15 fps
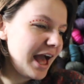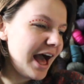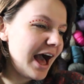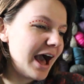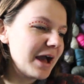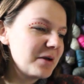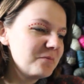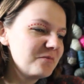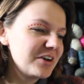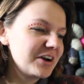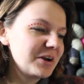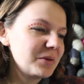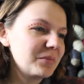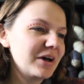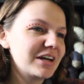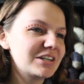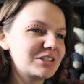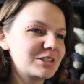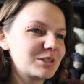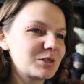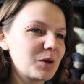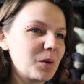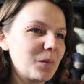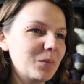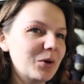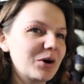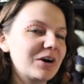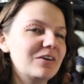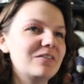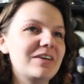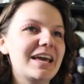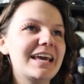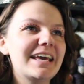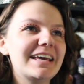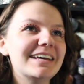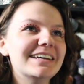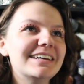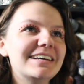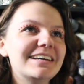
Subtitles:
I'm very much more of a